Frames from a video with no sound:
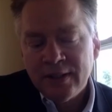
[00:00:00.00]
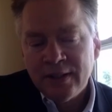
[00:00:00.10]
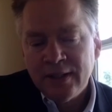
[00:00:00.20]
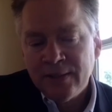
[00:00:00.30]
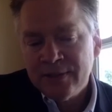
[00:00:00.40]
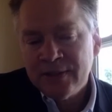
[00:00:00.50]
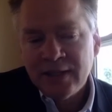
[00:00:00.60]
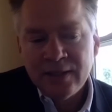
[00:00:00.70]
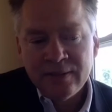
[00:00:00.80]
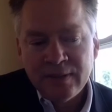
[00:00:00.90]
and I would
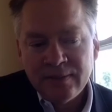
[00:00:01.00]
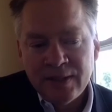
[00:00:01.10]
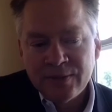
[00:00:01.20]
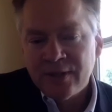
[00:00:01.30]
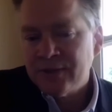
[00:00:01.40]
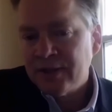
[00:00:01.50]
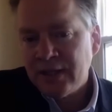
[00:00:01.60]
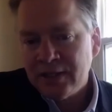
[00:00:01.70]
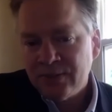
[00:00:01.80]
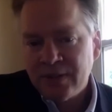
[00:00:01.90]
say that was also the
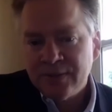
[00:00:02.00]
case when I